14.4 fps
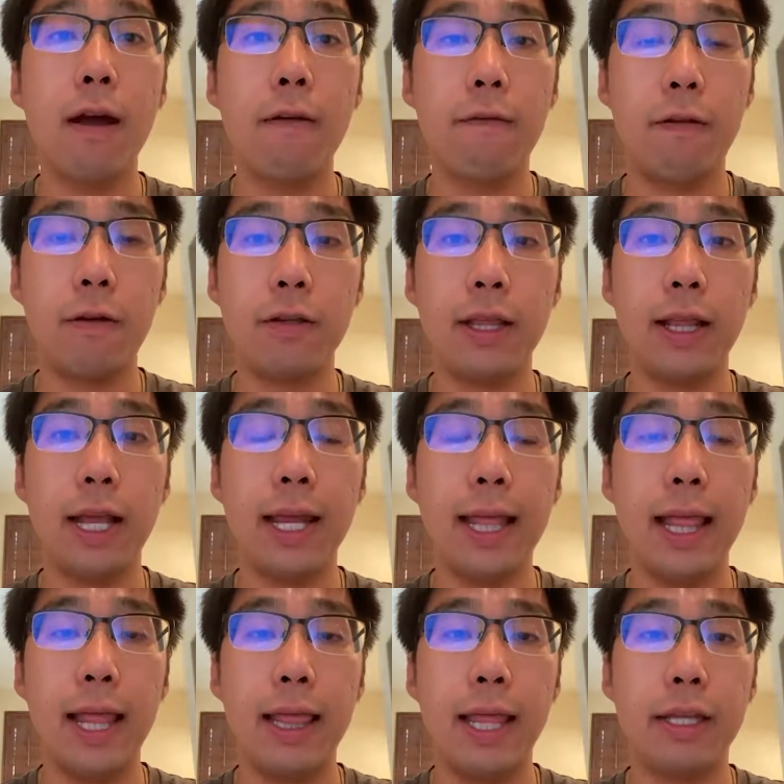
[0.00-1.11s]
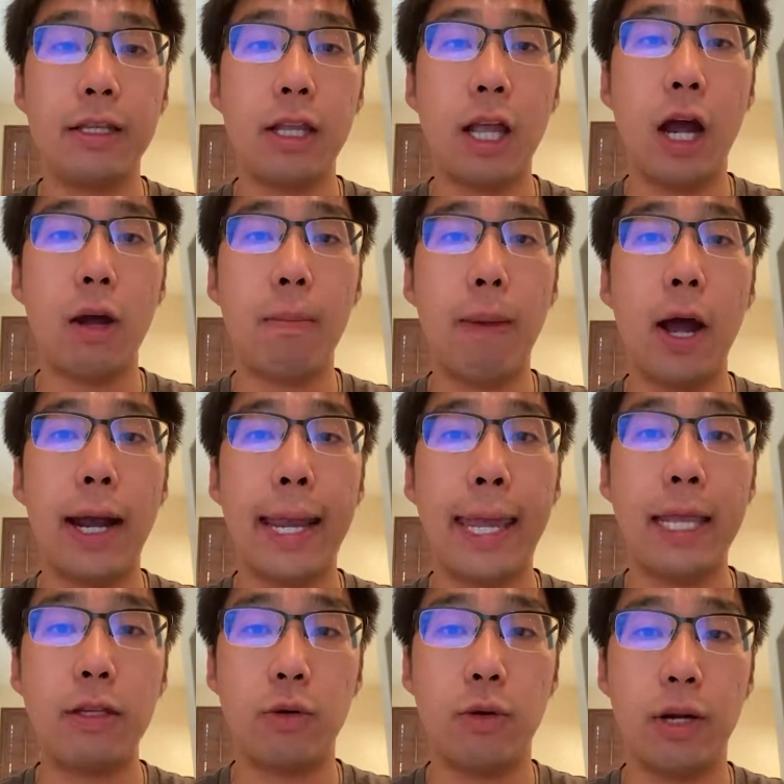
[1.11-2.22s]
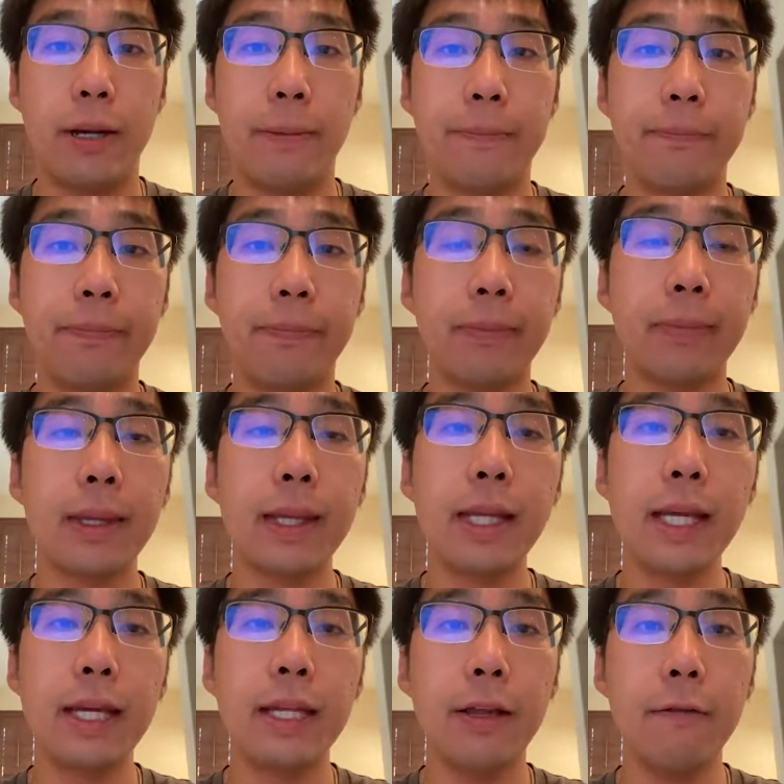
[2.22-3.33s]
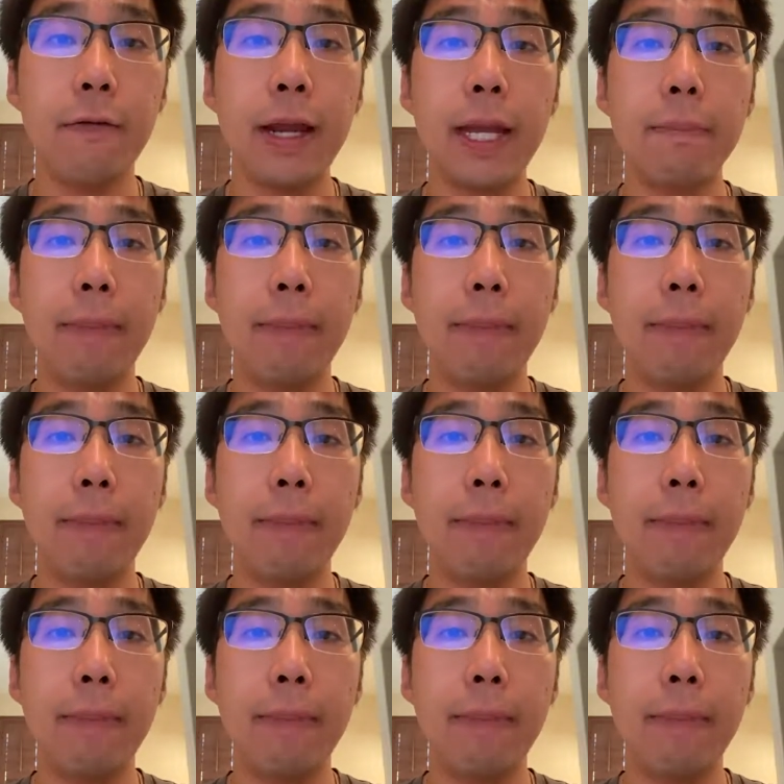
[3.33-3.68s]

Firstly, let's talk about history. The fake